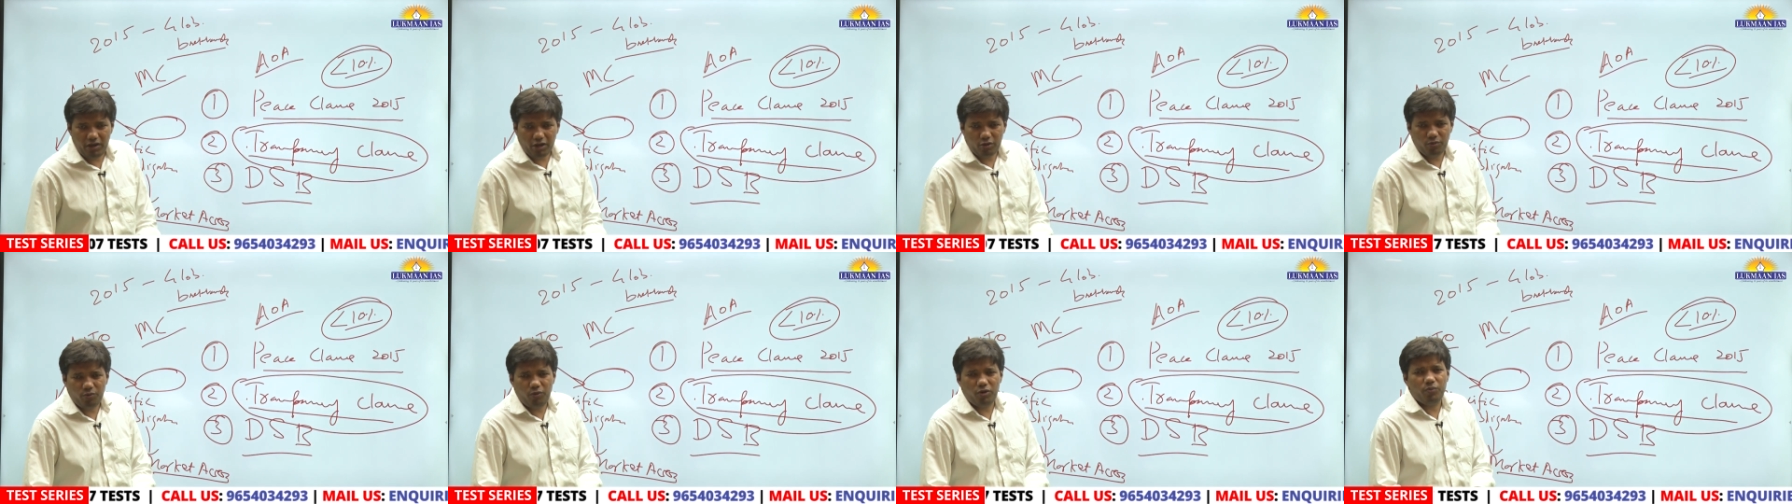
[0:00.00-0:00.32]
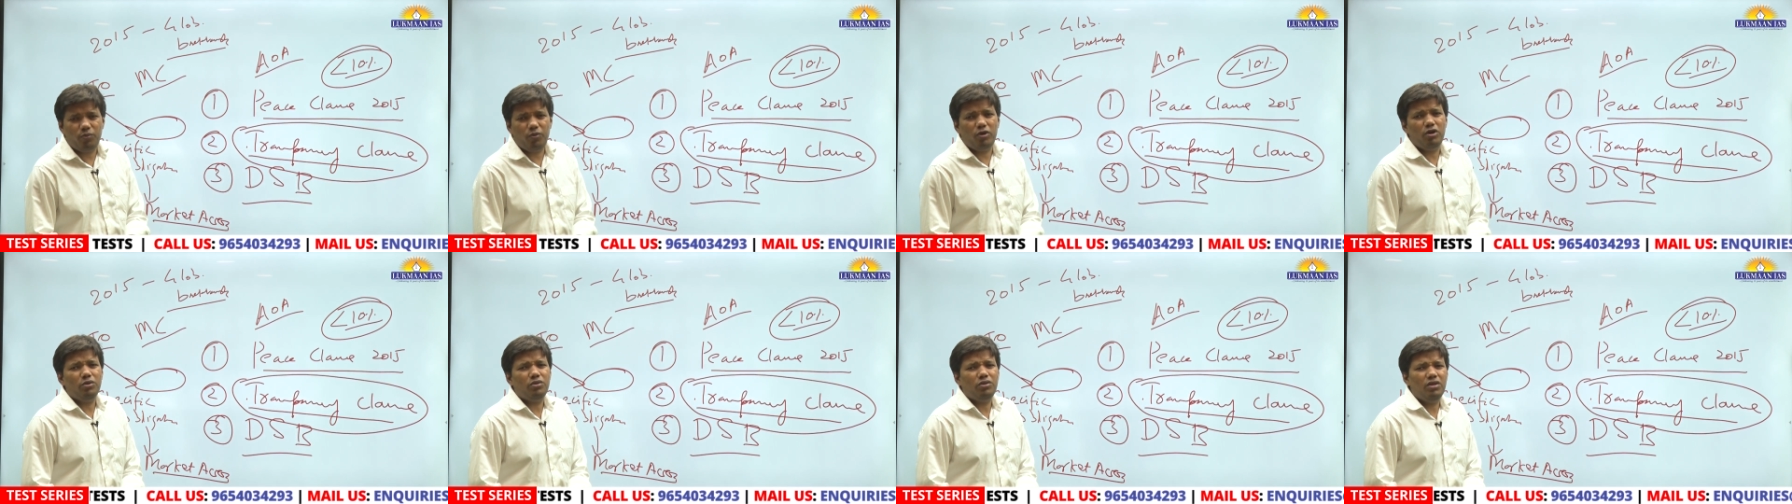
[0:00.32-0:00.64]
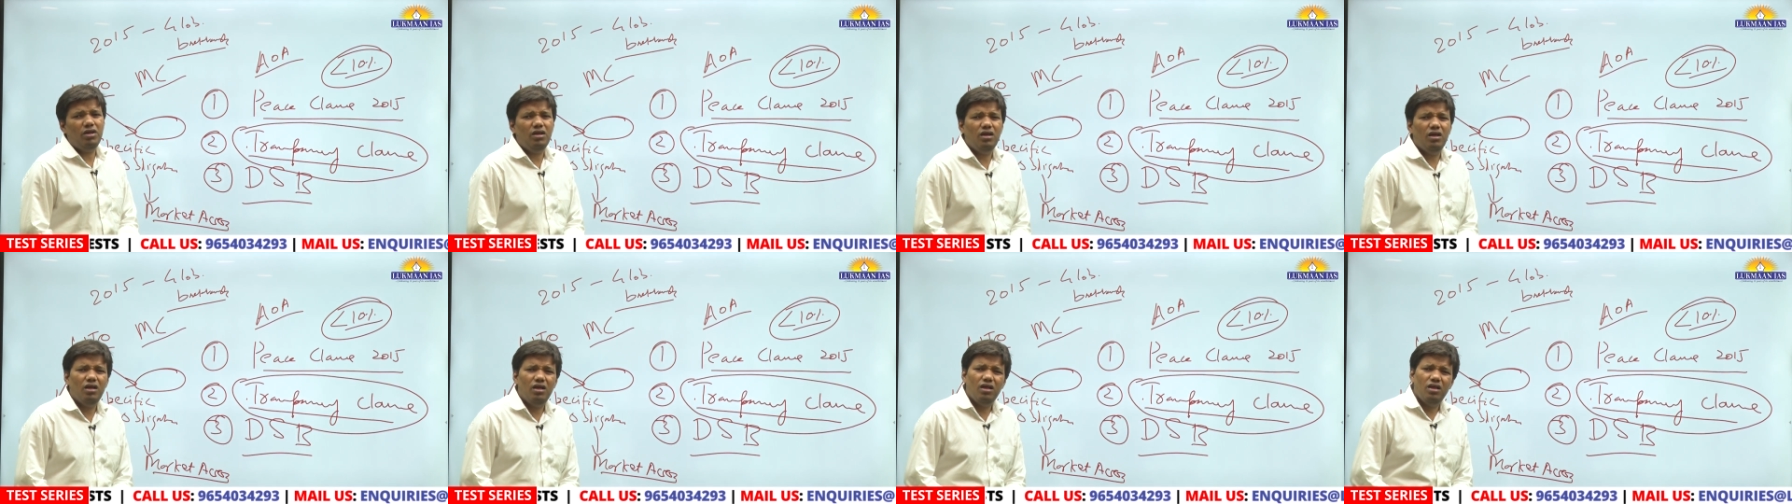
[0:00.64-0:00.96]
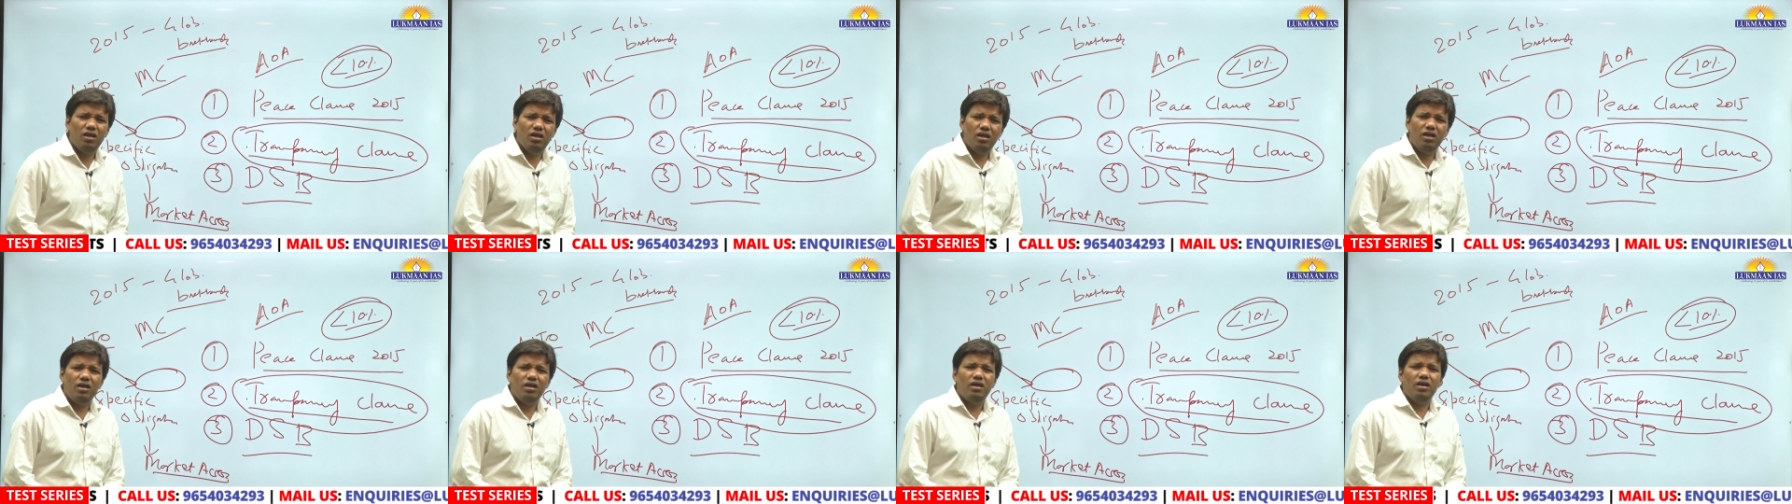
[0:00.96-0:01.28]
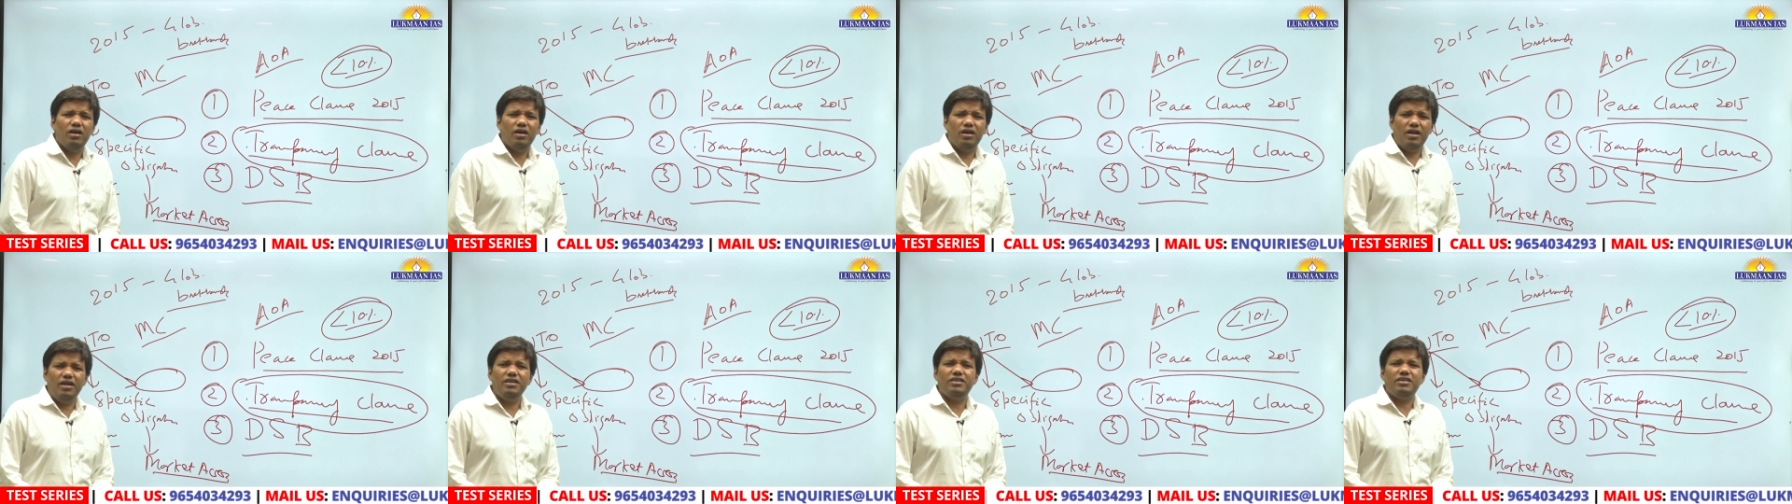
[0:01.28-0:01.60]
export policy,
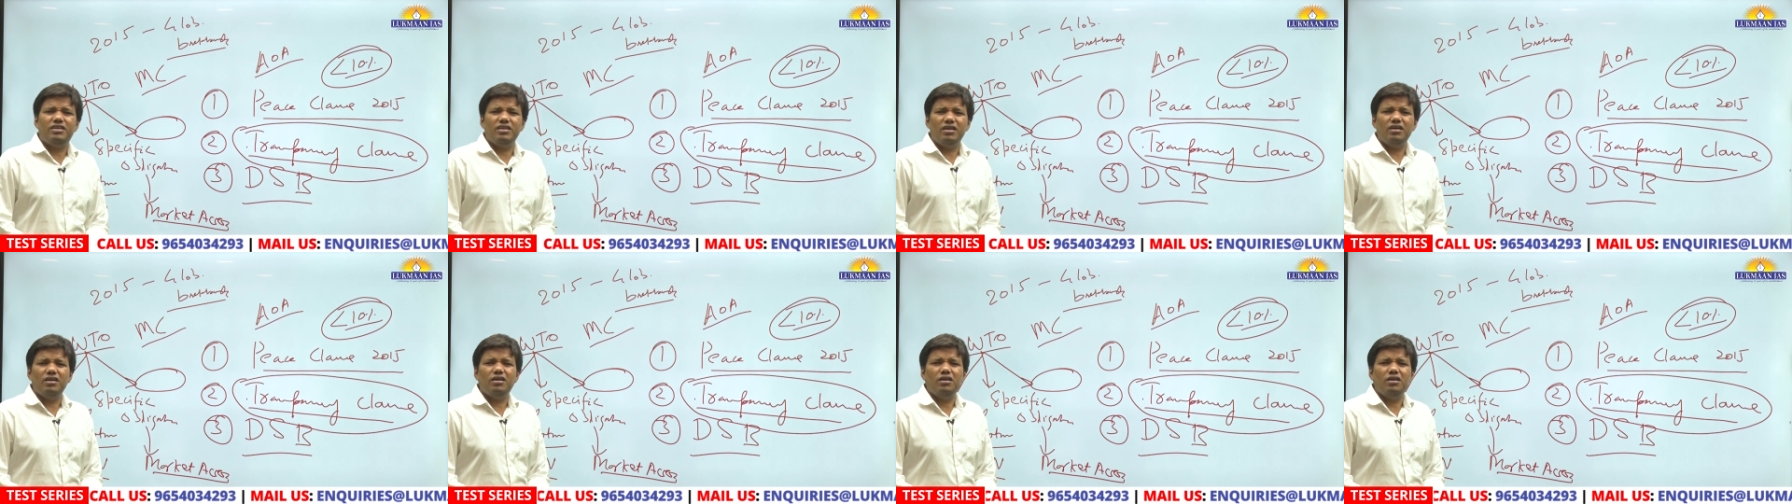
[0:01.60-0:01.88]
right?